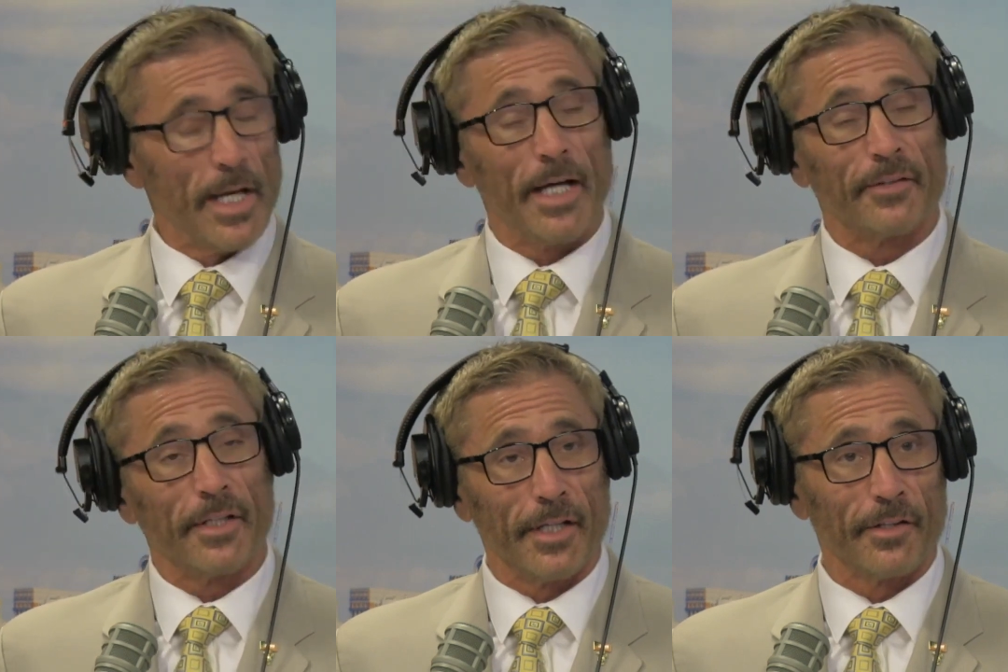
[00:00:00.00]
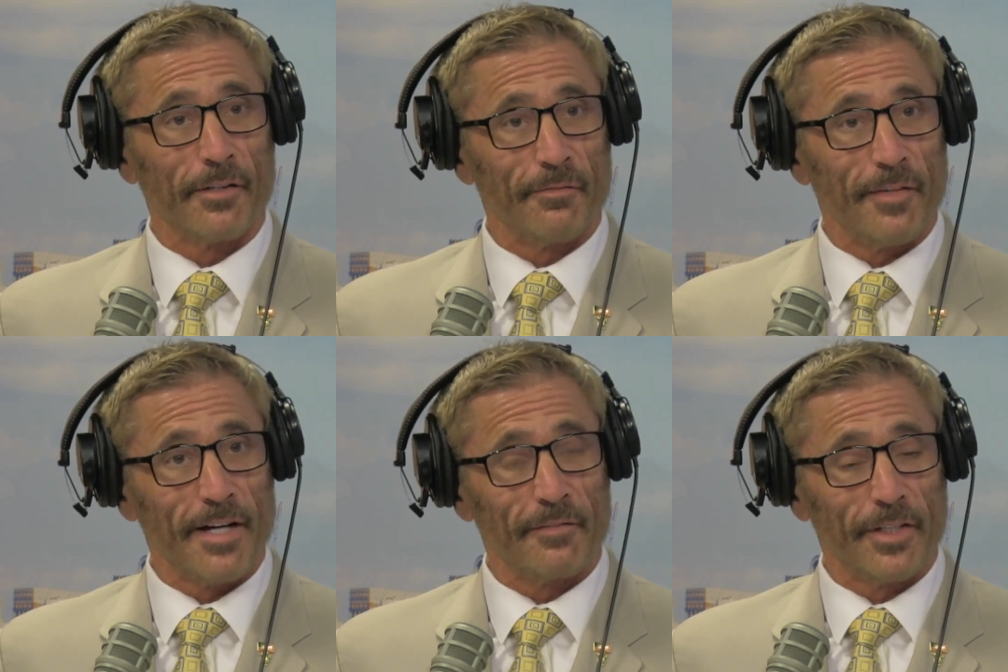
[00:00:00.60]
At the end of the
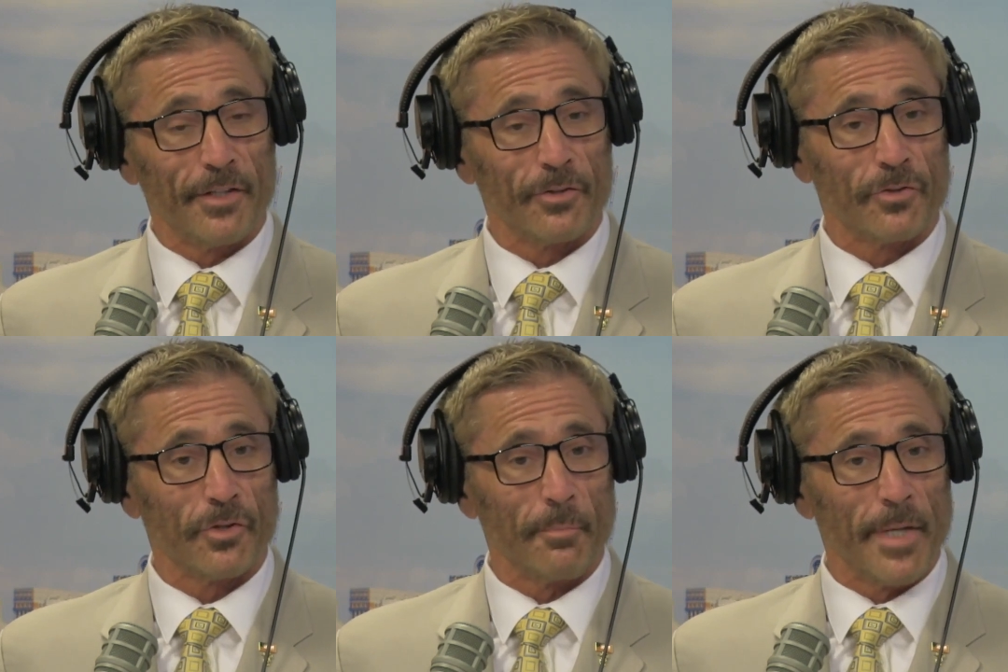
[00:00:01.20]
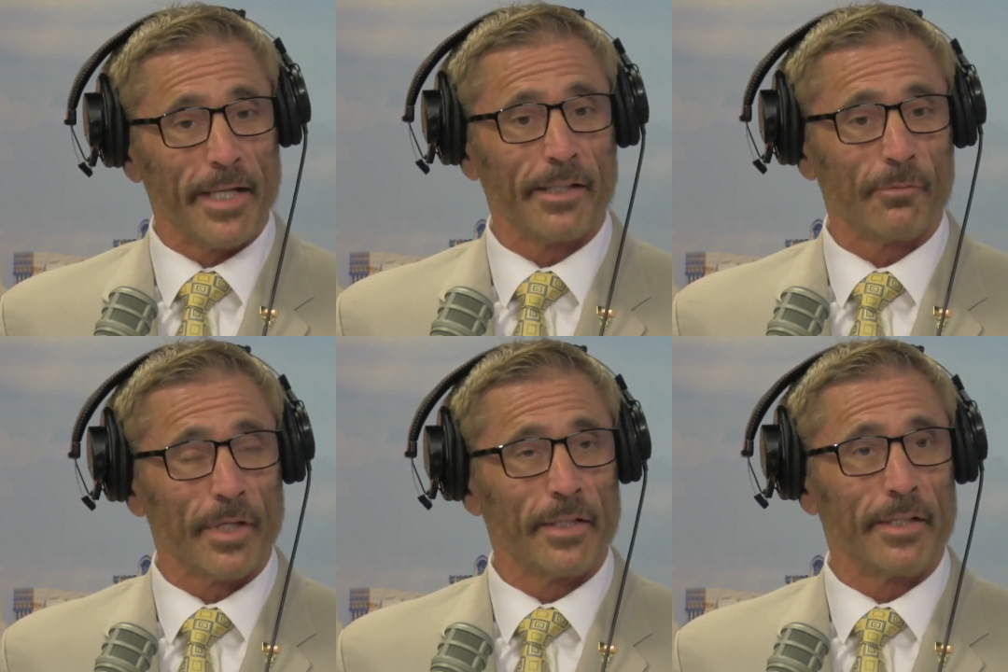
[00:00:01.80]
5 years, you're making
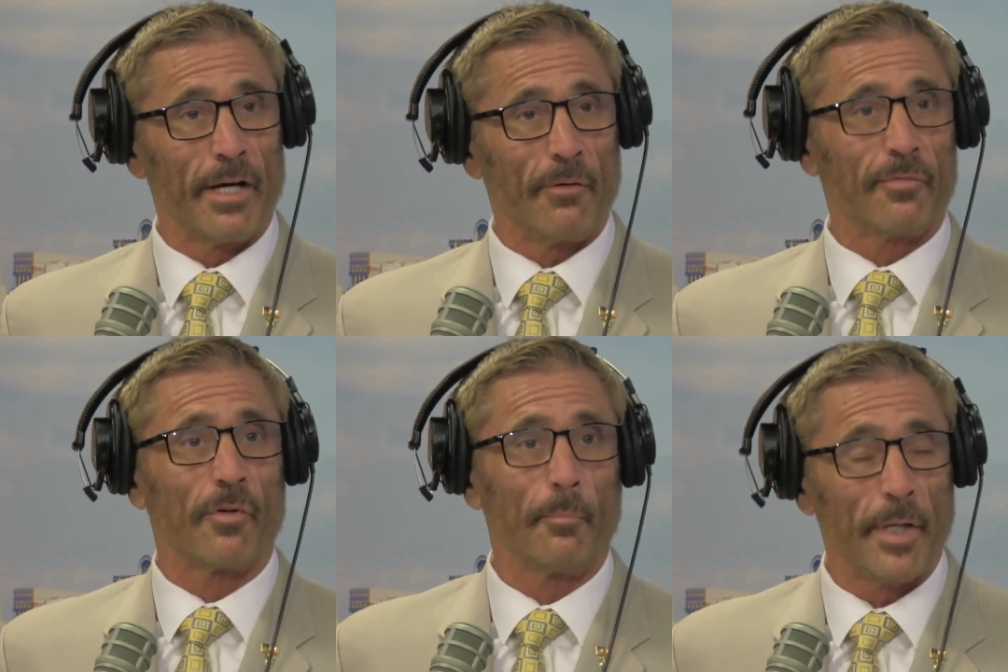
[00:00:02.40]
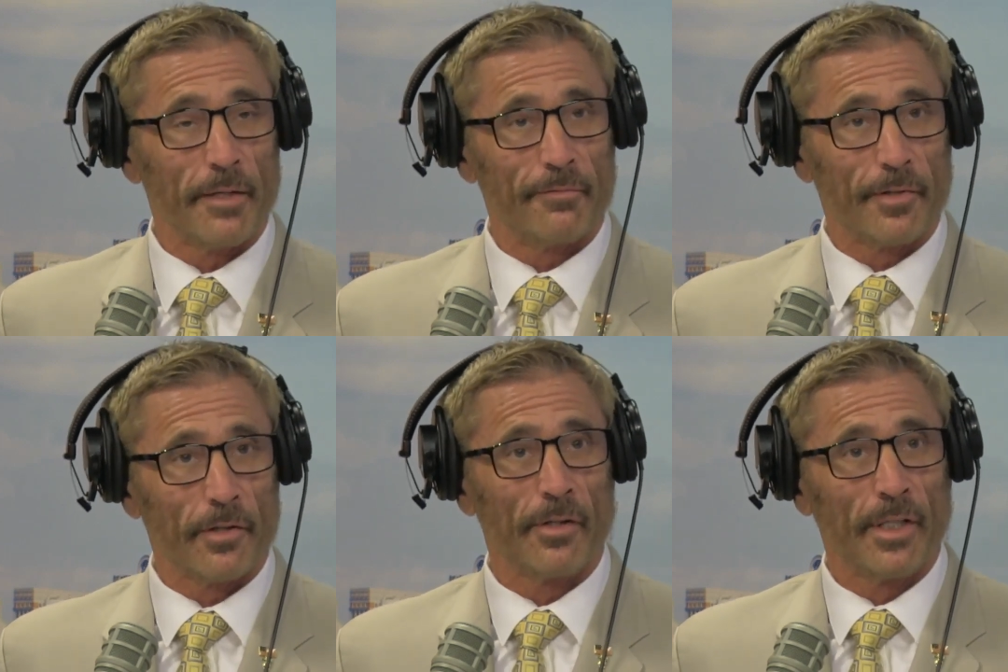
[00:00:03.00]
right now for a pipe
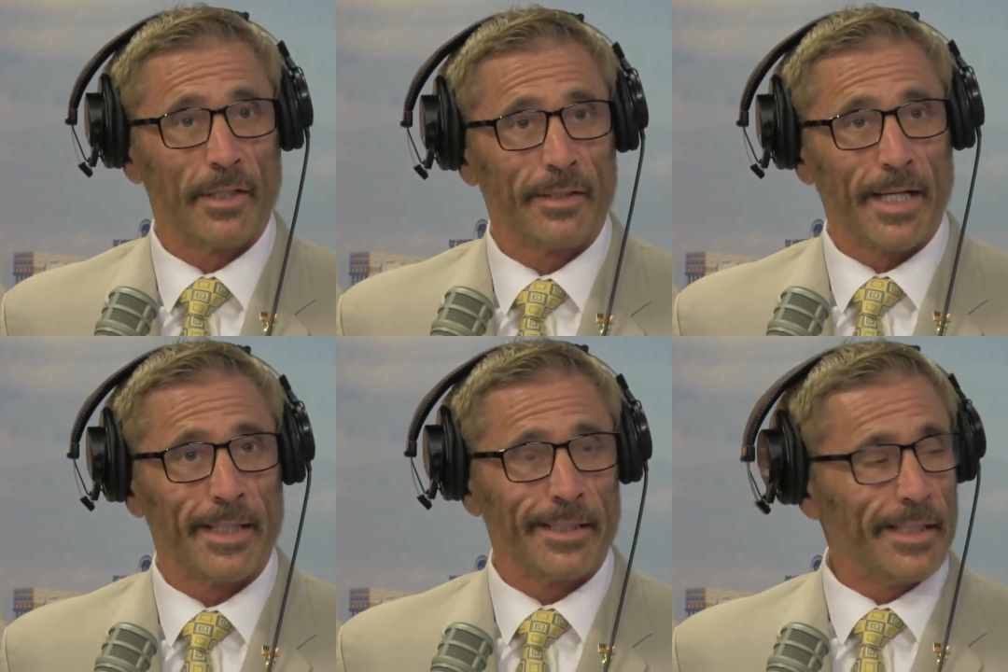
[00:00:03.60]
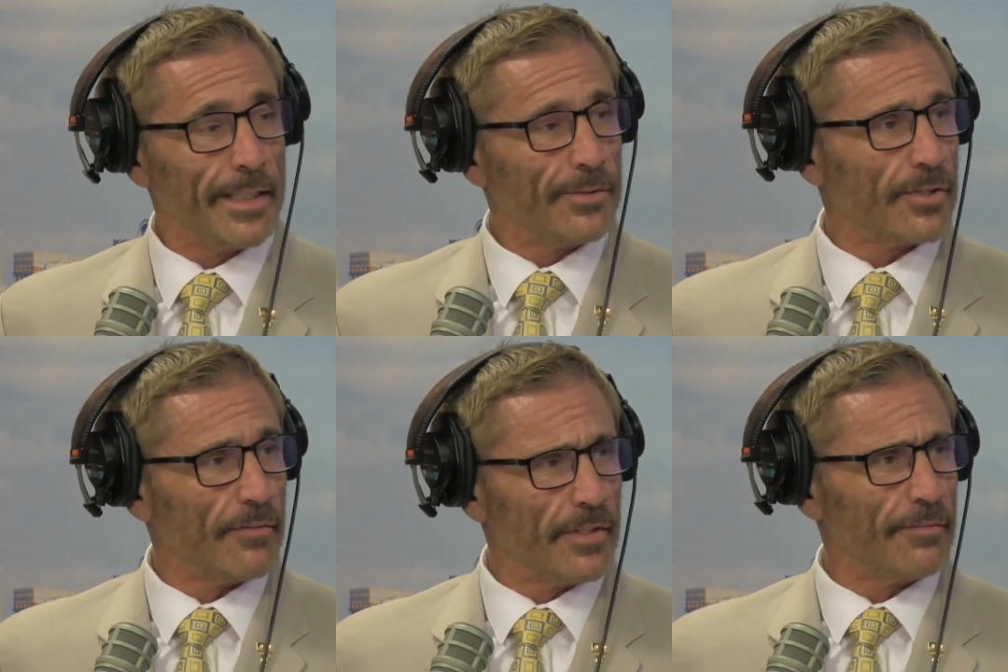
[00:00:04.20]
fitter
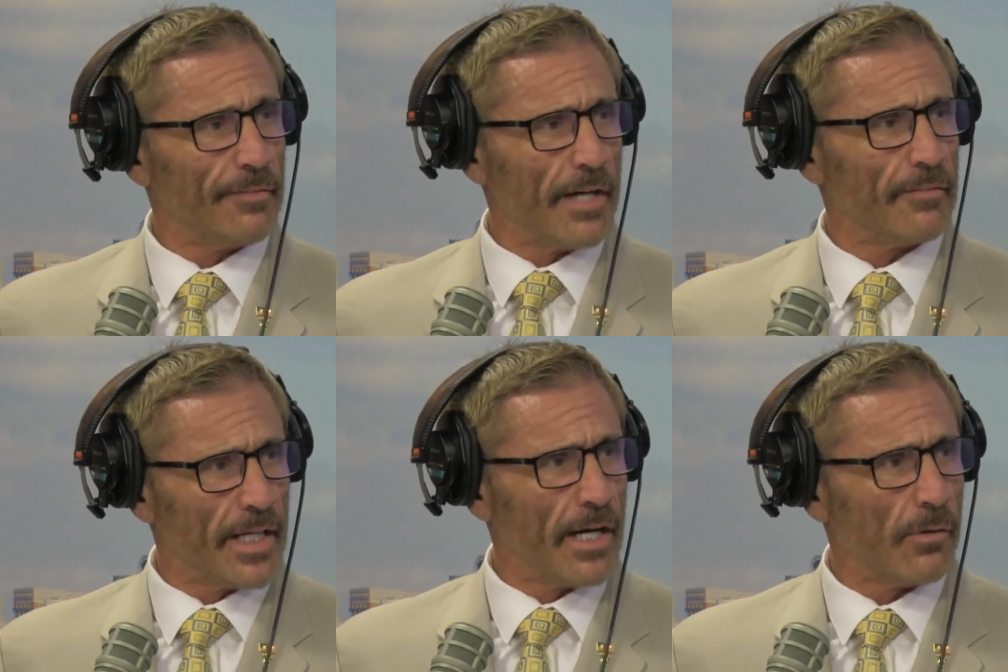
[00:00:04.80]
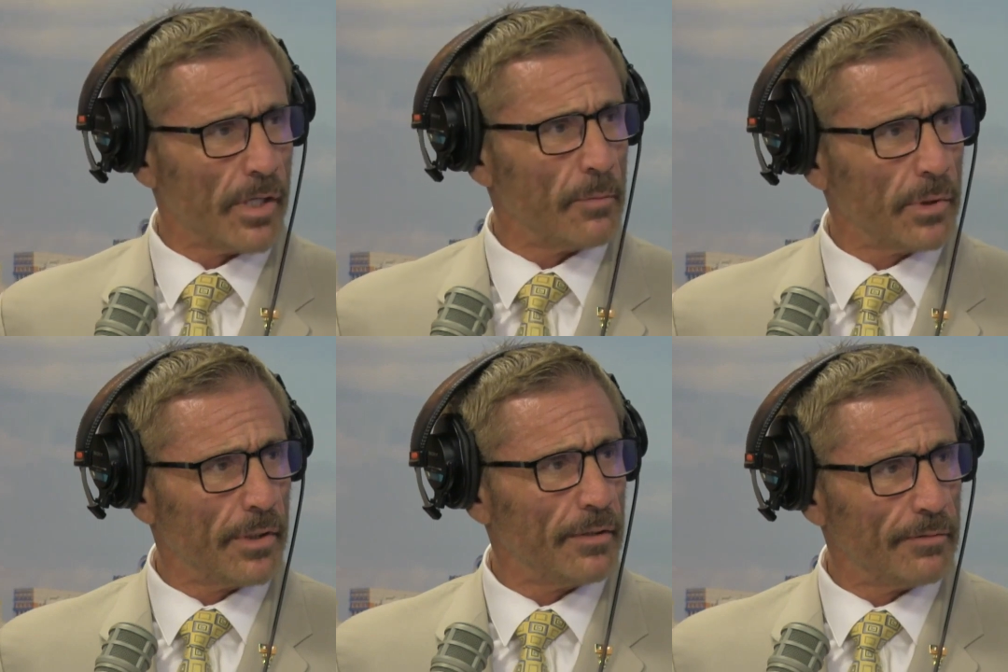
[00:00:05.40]
$98.75 an hour, I
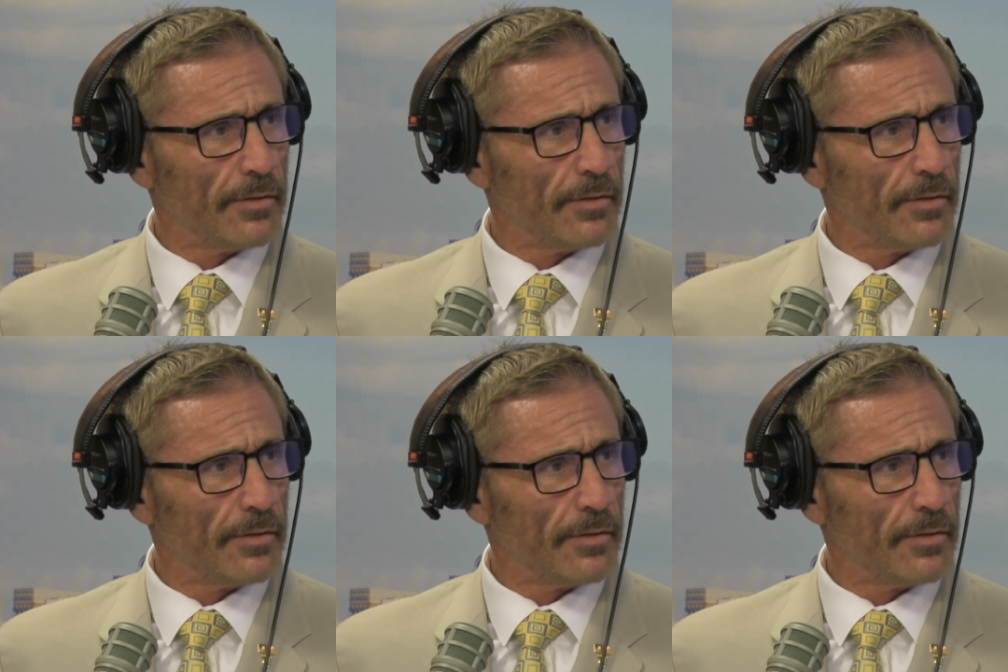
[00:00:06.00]
believe.